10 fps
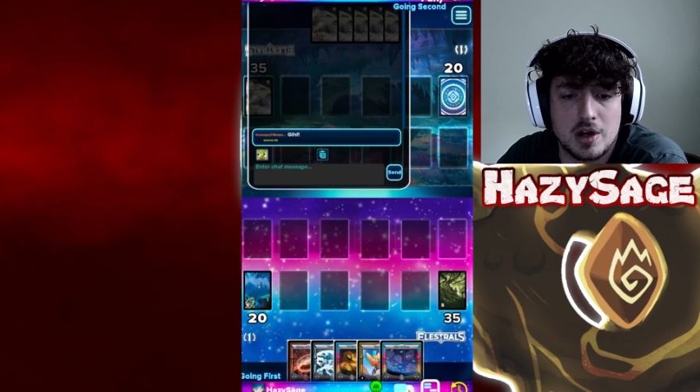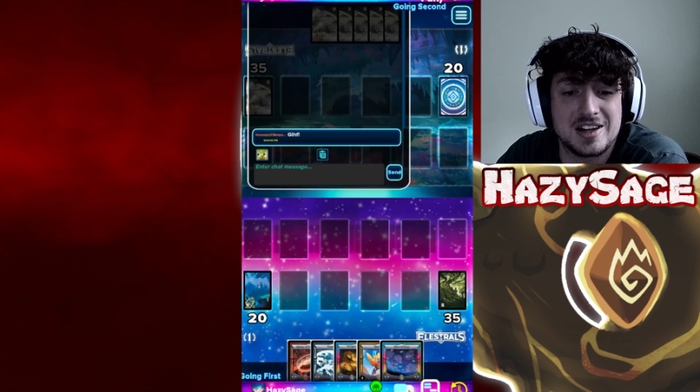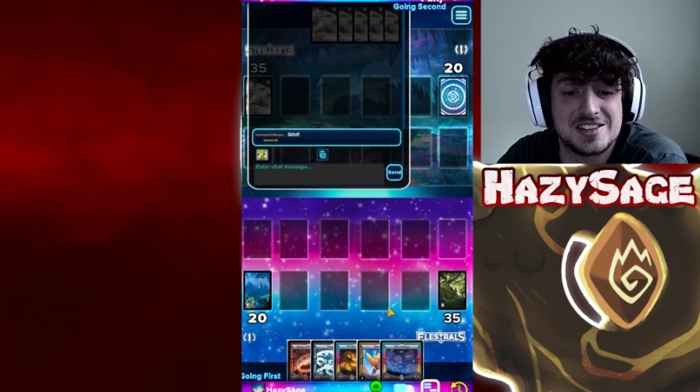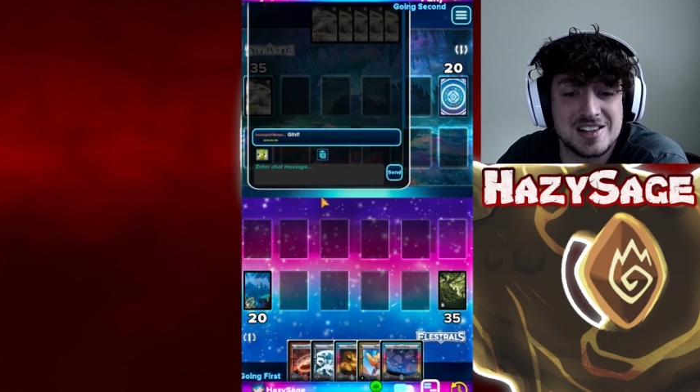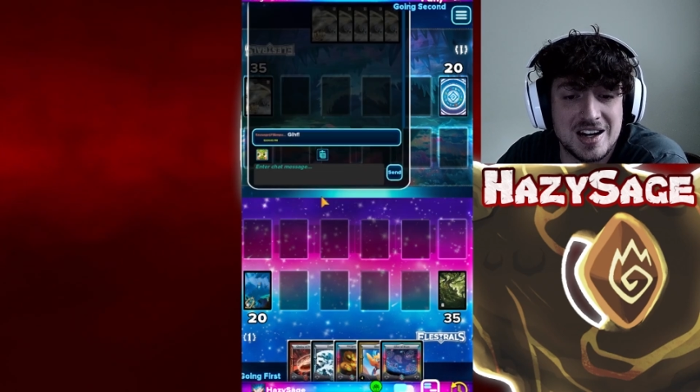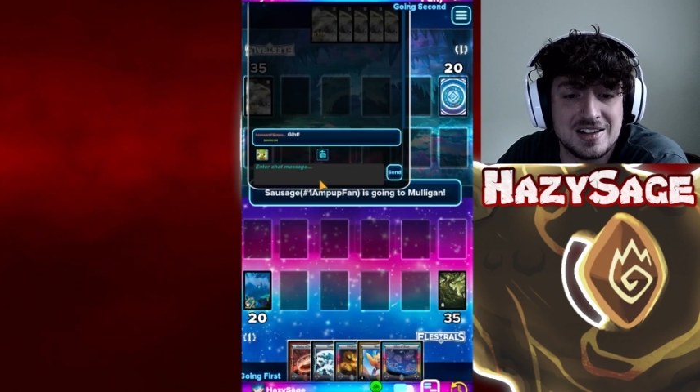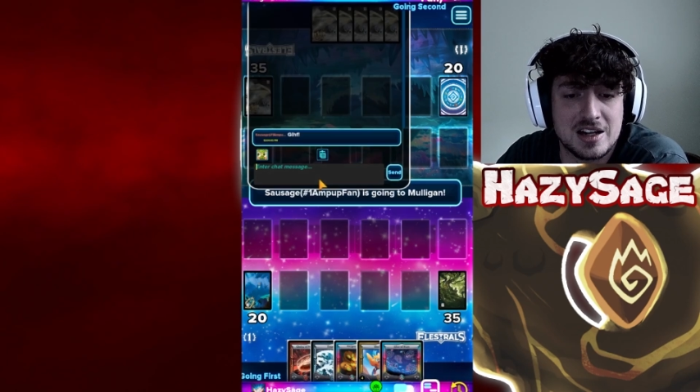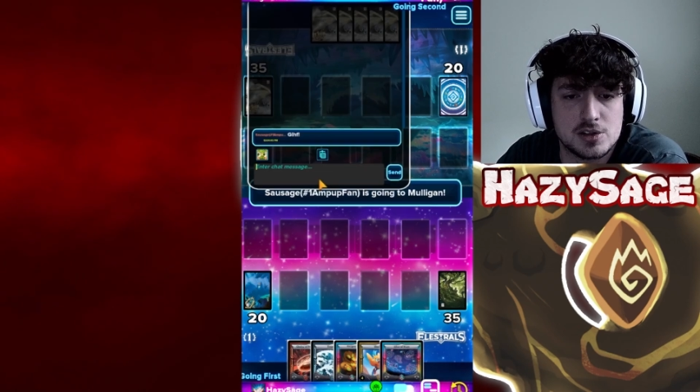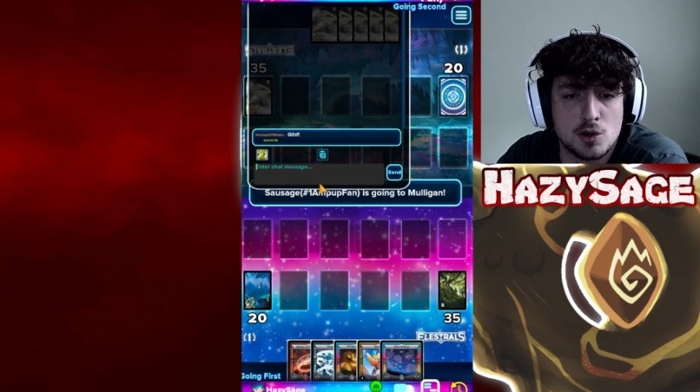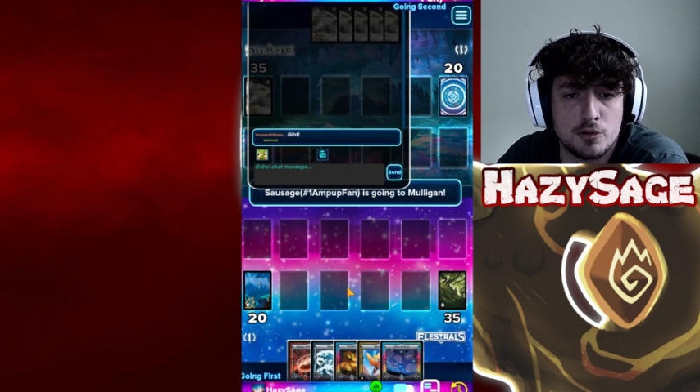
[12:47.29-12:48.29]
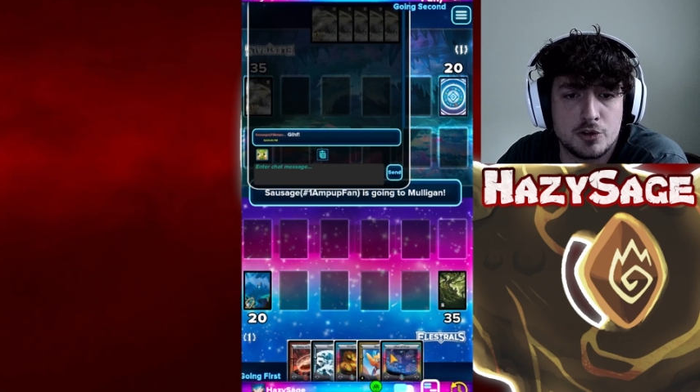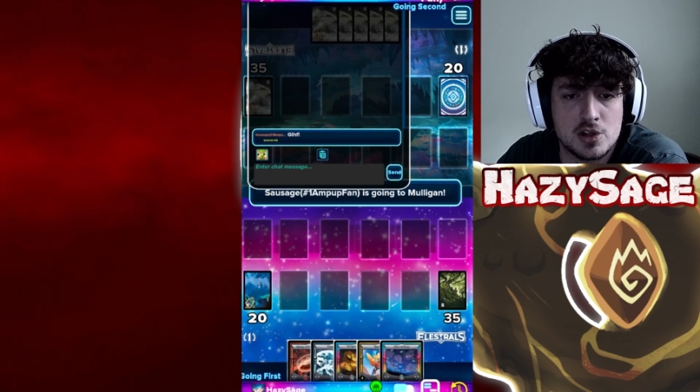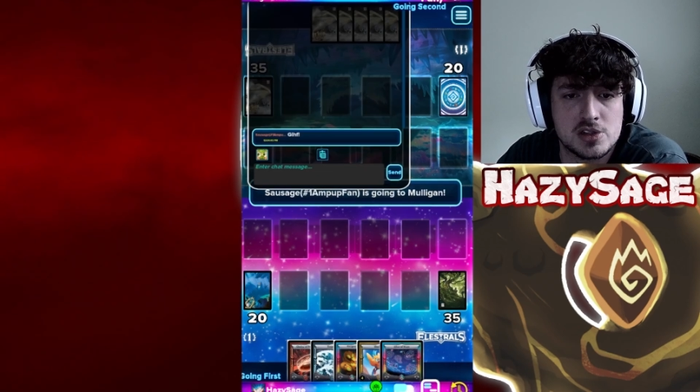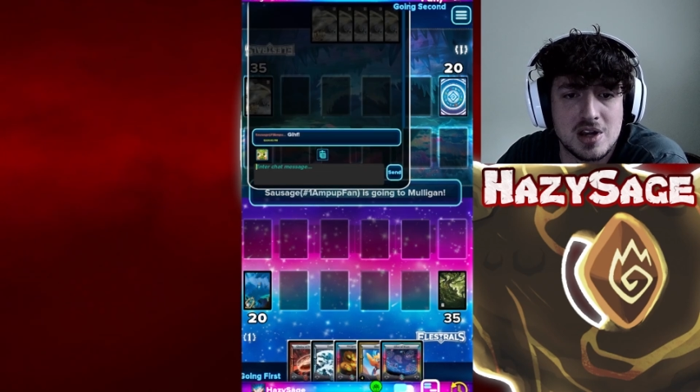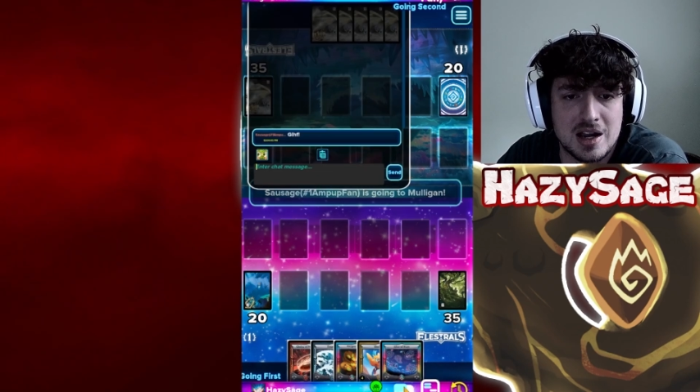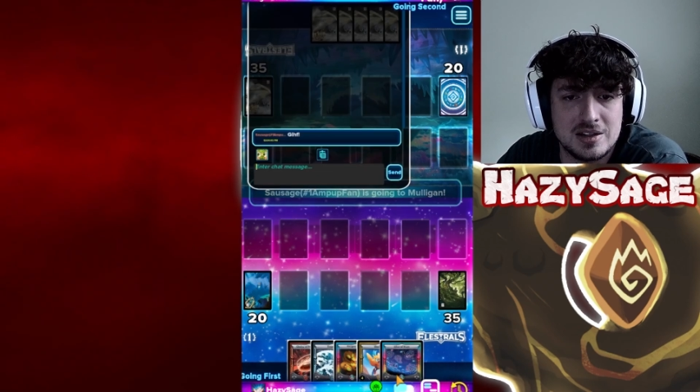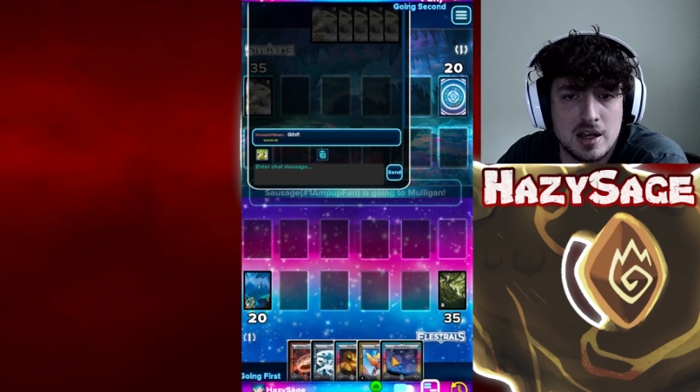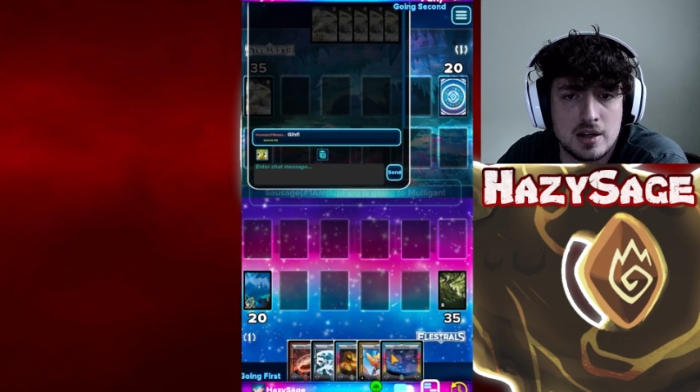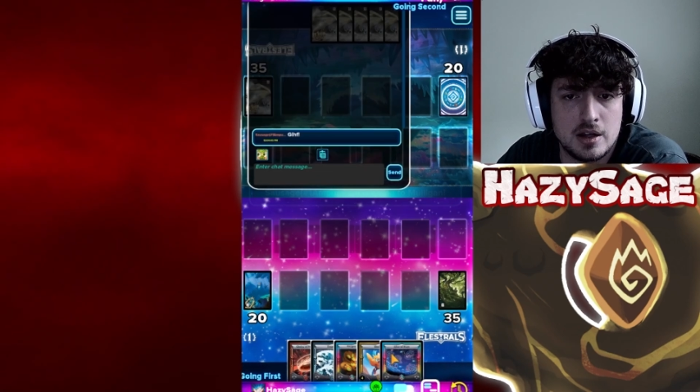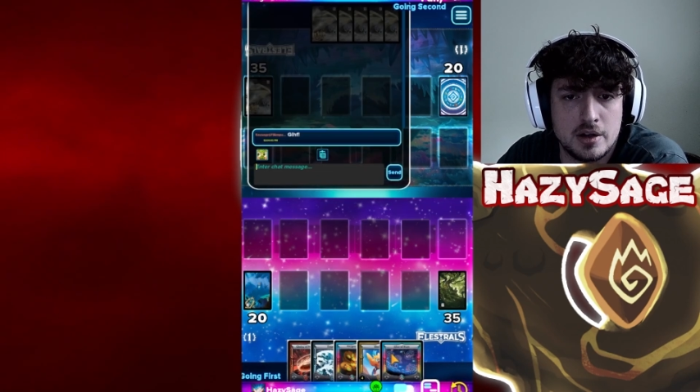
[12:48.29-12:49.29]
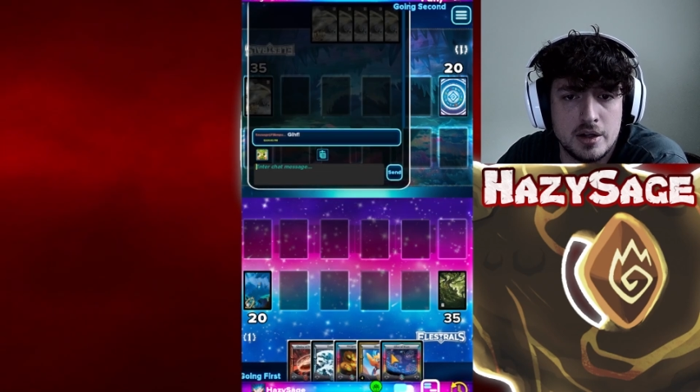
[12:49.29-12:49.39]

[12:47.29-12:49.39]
I decided not to go for a side deck here.